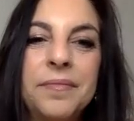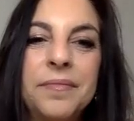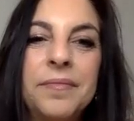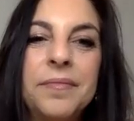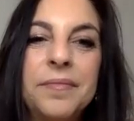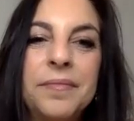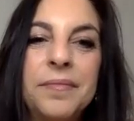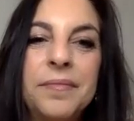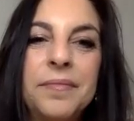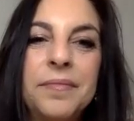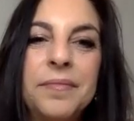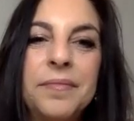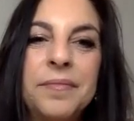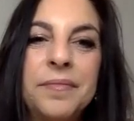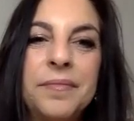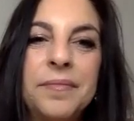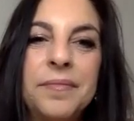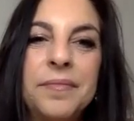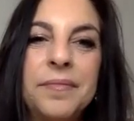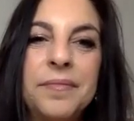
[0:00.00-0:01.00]

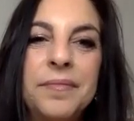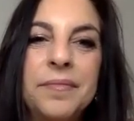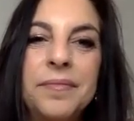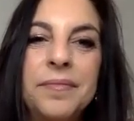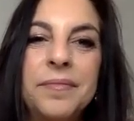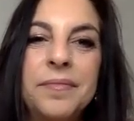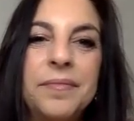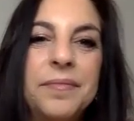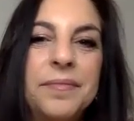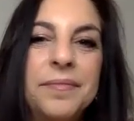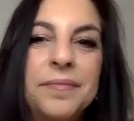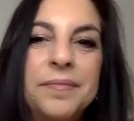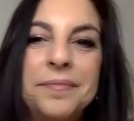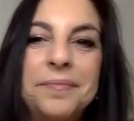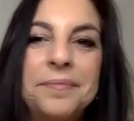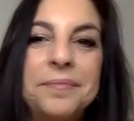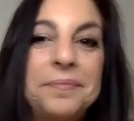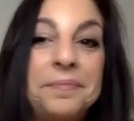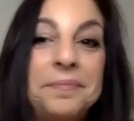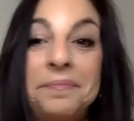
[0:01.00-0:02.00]

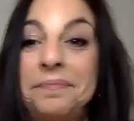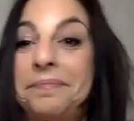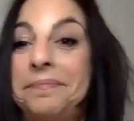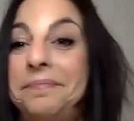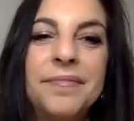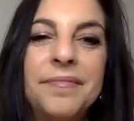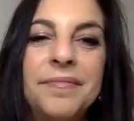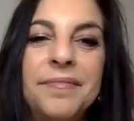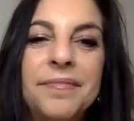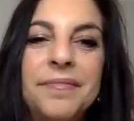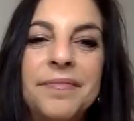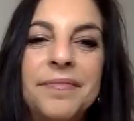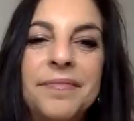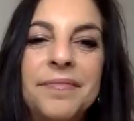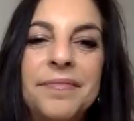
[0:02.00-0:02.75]
The person shown says nothing.